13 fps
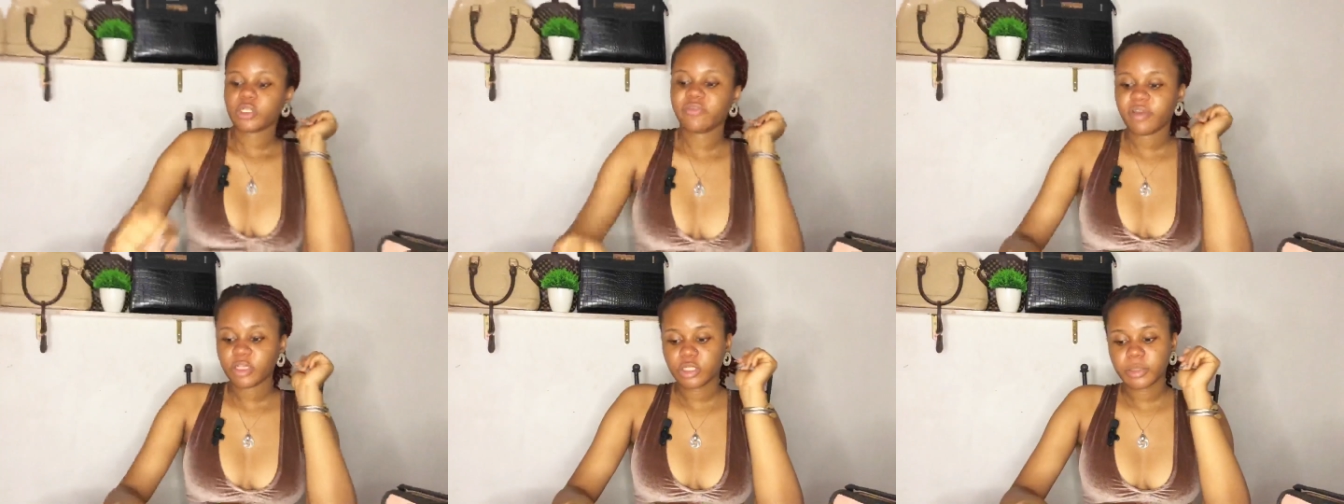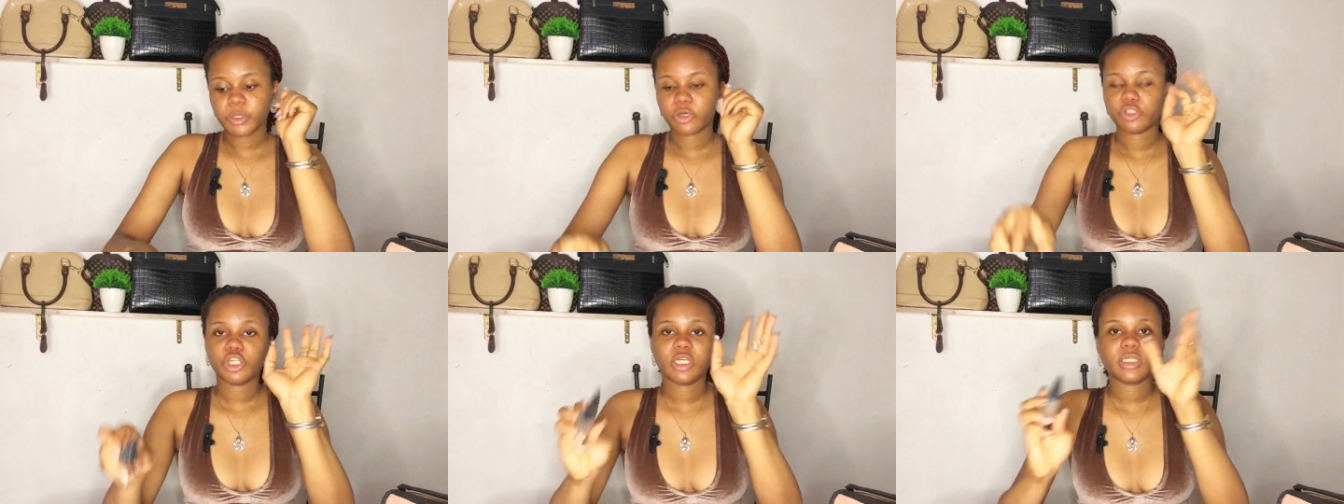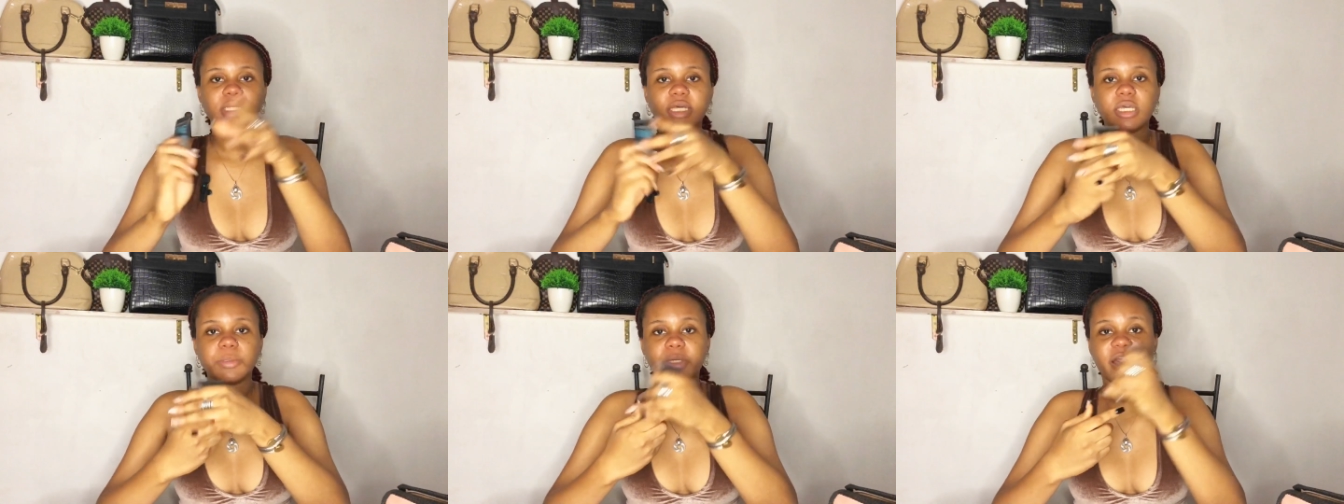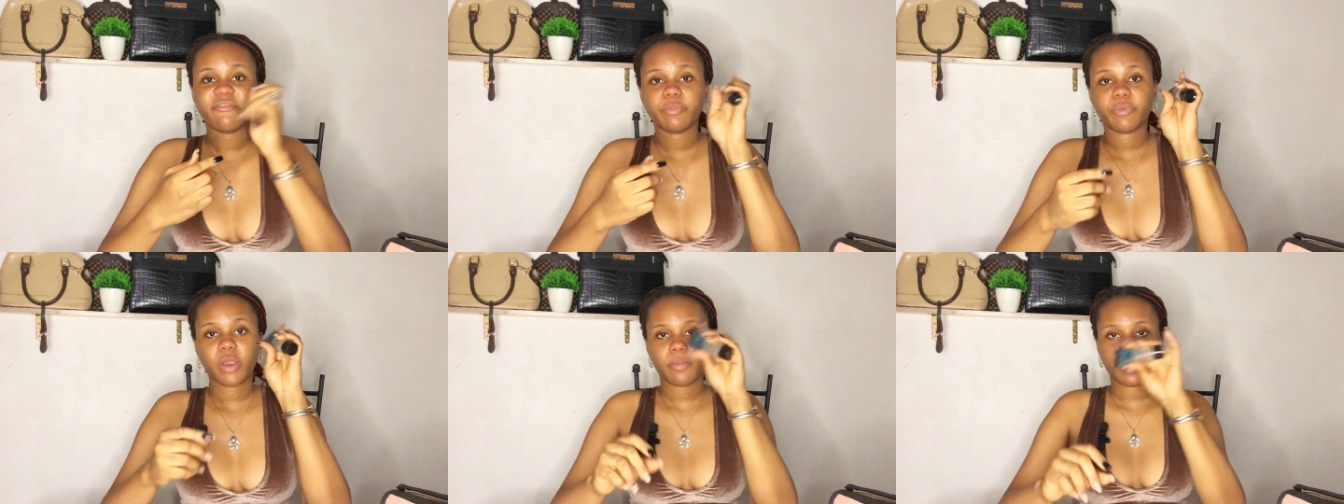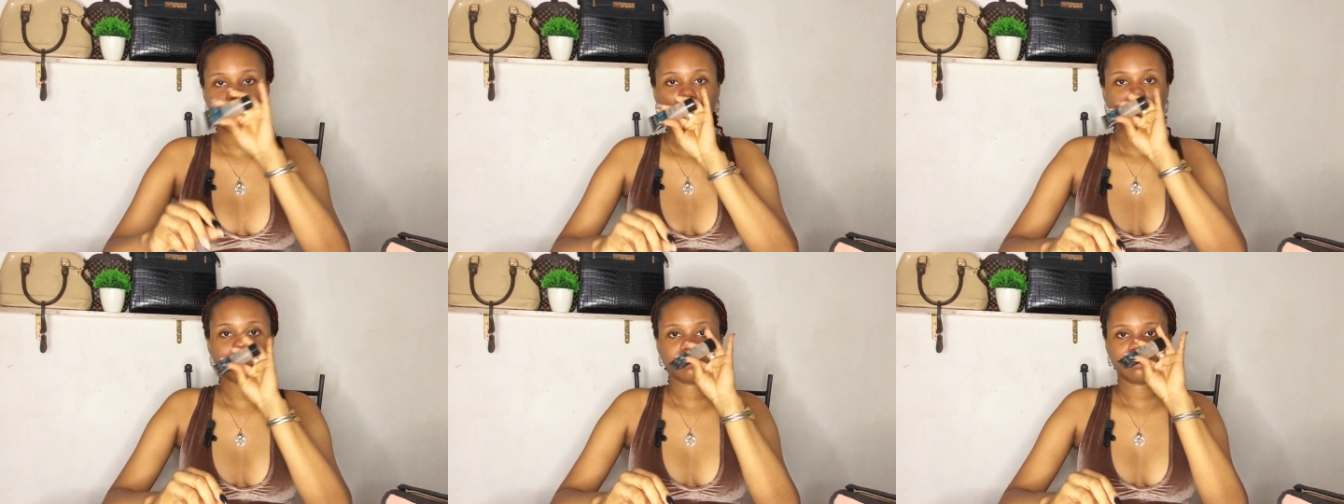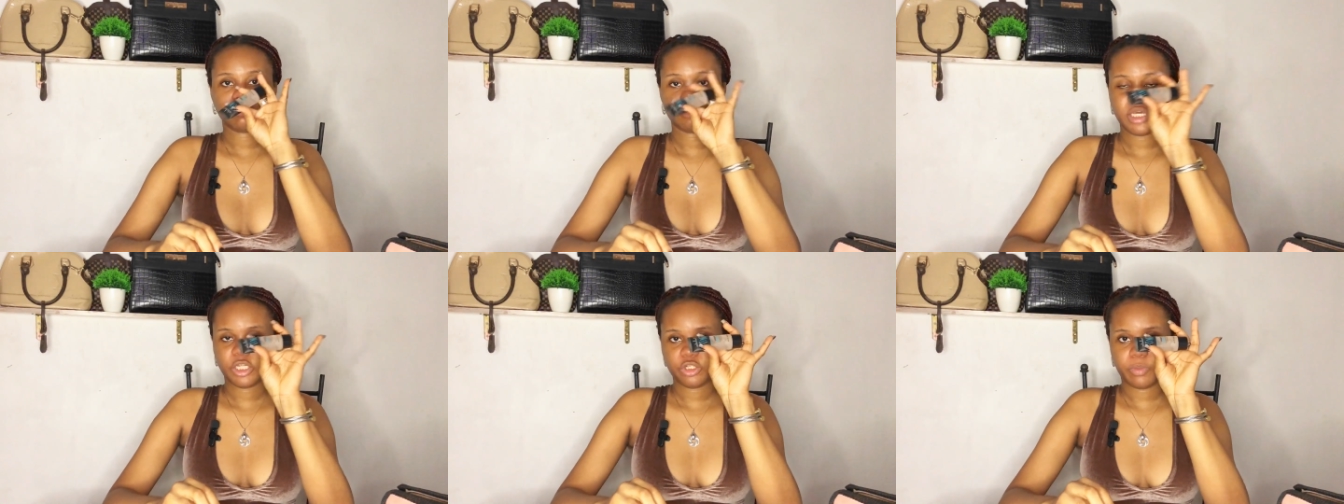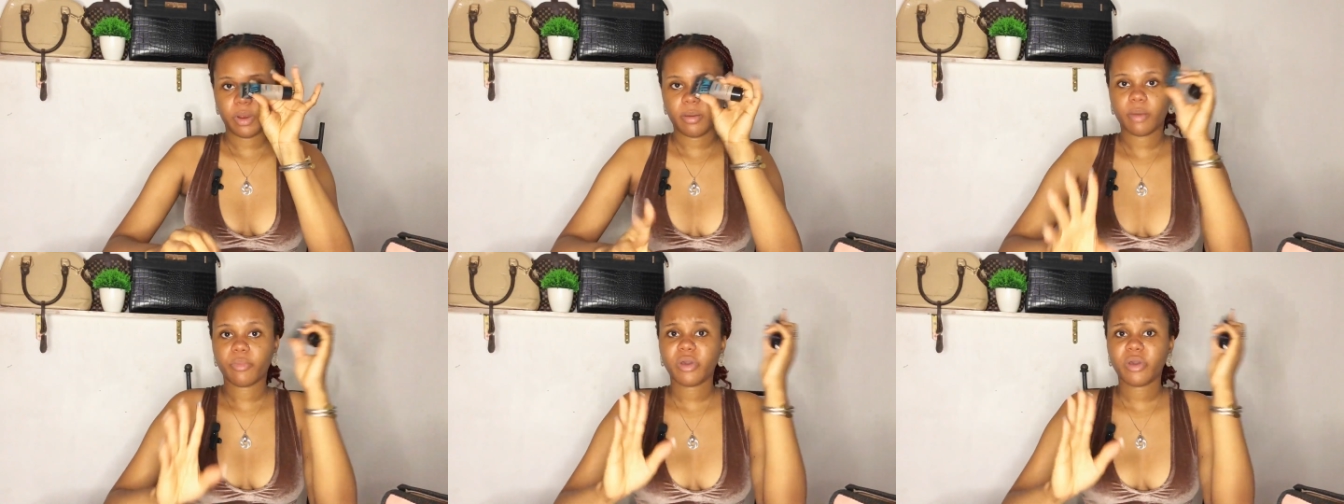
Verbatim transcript: So first of all, just if you have a primer, get your primer.